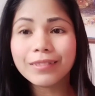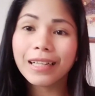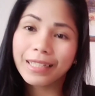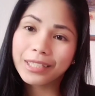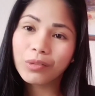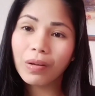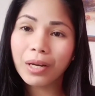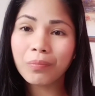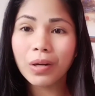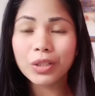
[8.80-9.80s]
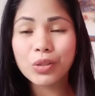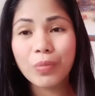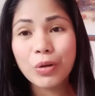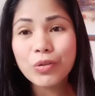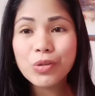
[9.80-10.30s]
guys! Welcome back to
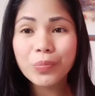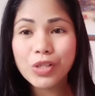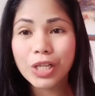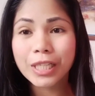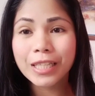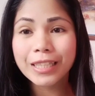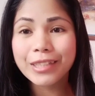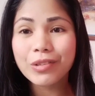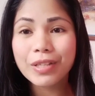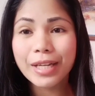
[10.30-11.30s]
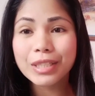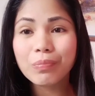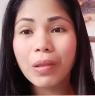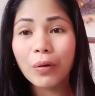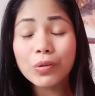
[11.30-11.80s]
my YouTube channel. In today's
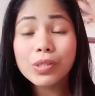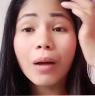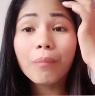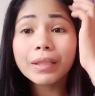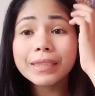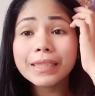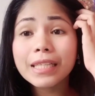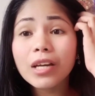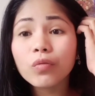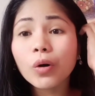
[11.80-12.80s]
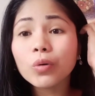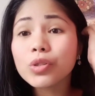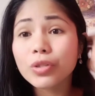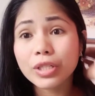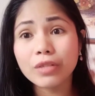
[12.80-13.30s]
vlog, usapang CFO
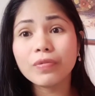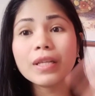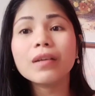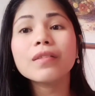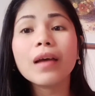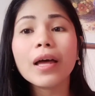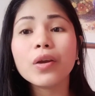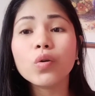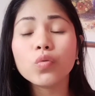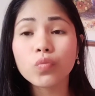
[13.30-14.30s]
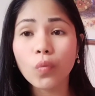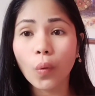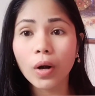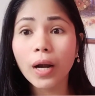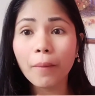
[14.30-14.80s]
certificate tayo
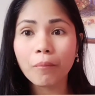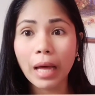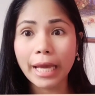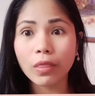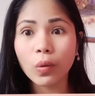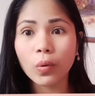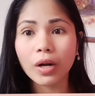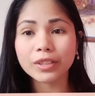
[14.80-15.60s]
for minor.